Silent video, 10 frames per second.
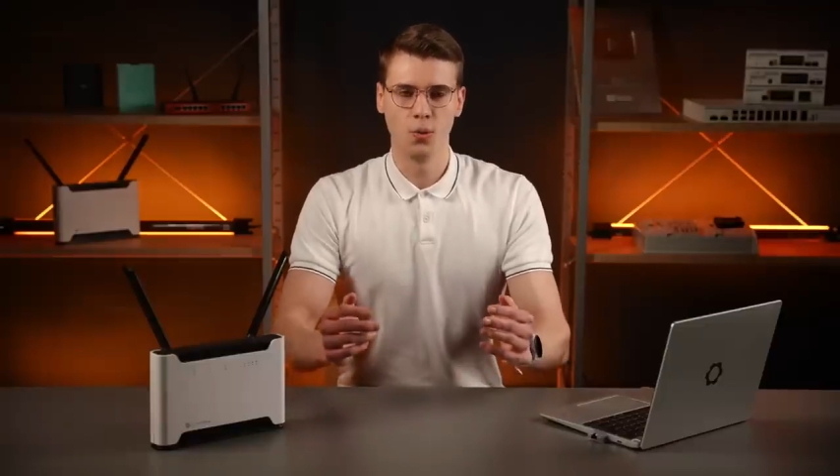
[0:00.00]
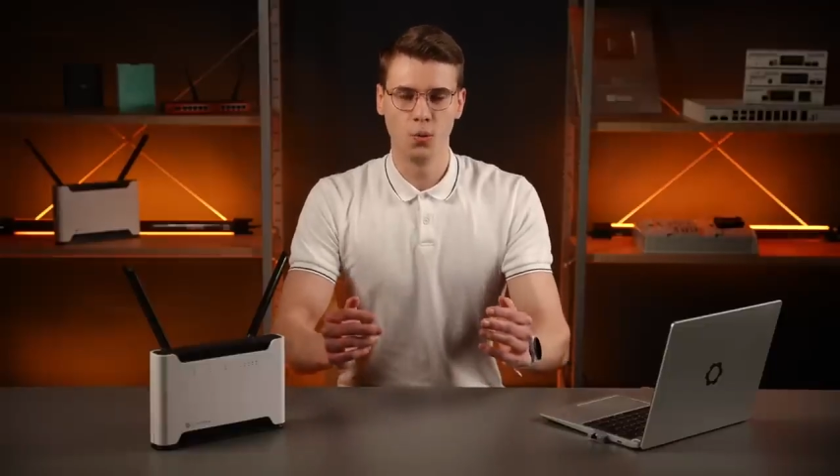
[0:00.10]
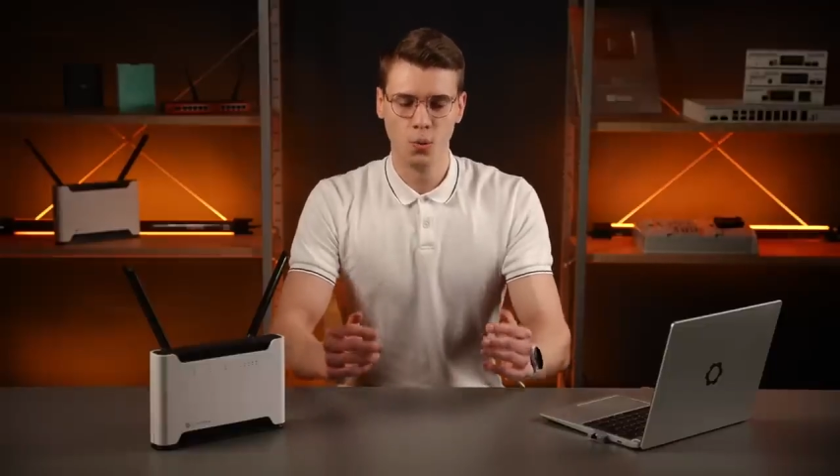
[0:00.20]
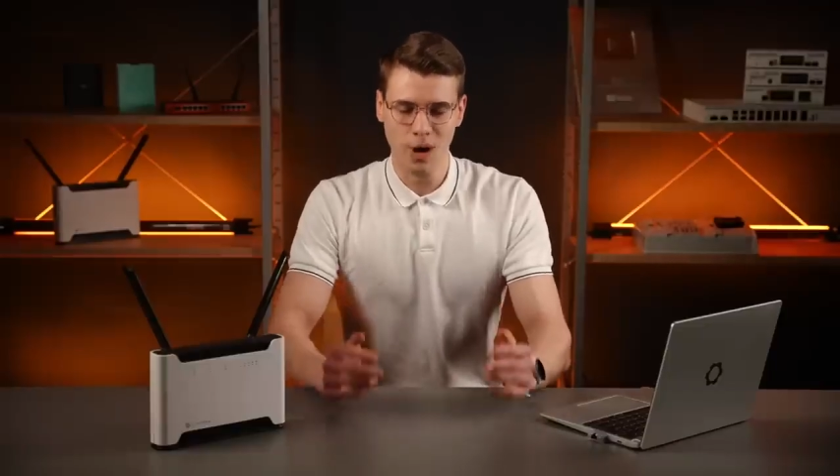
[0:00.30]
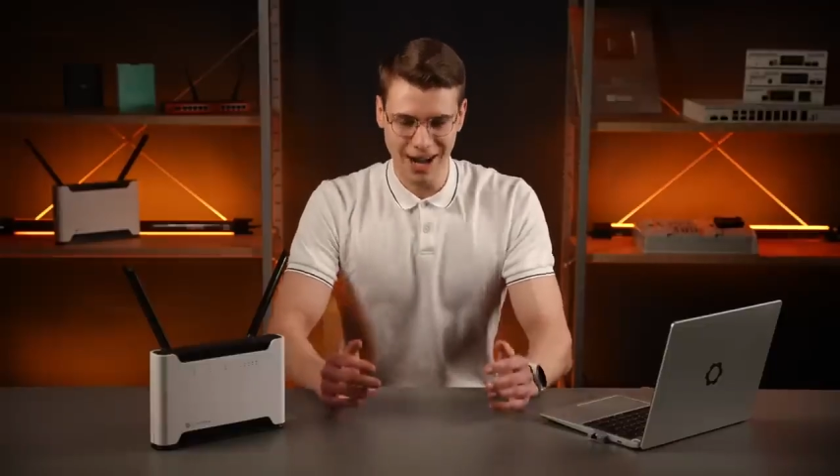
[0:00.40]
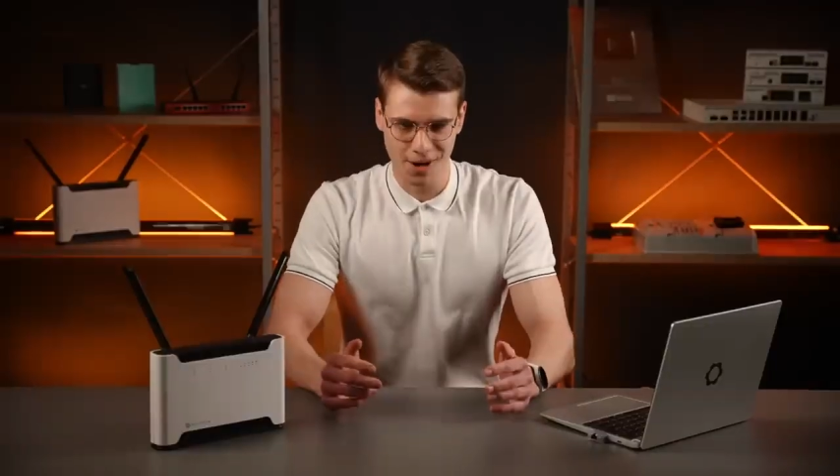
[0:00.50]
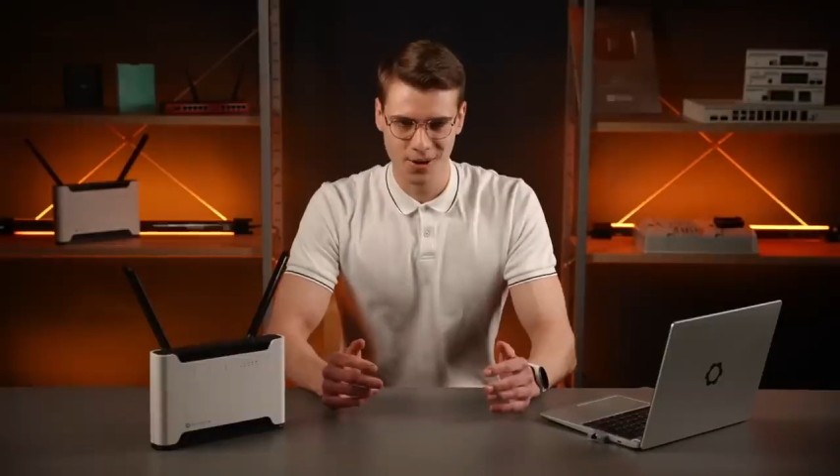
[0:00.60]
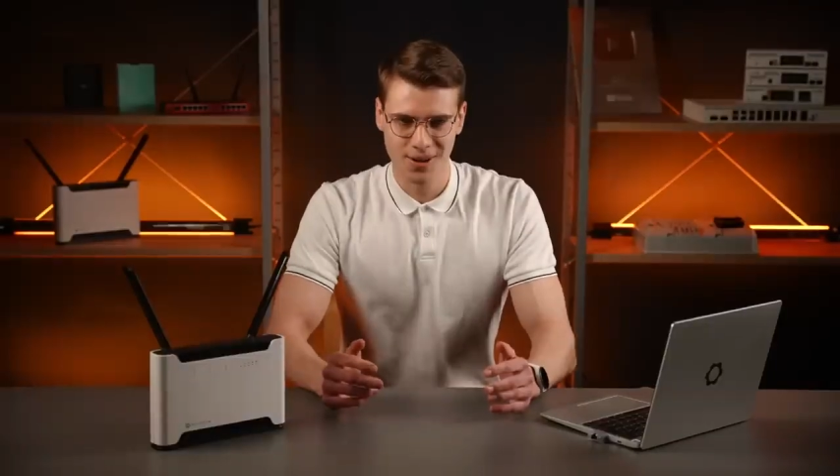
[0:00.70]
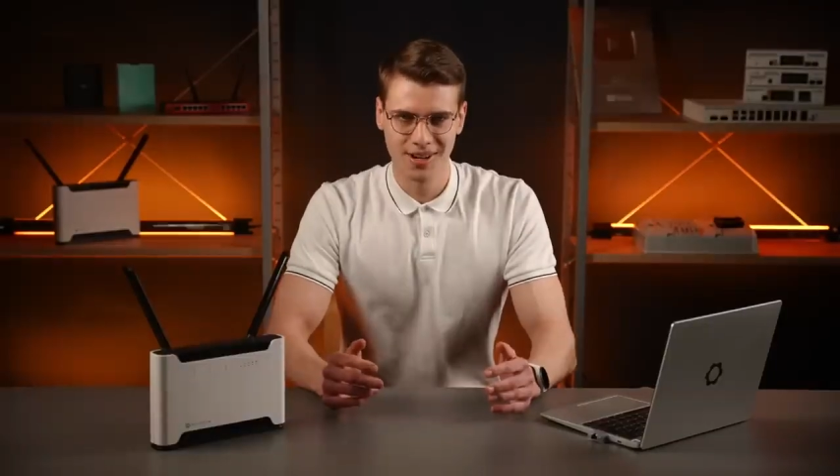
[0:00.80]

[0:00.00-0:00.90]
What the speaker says: "Wow,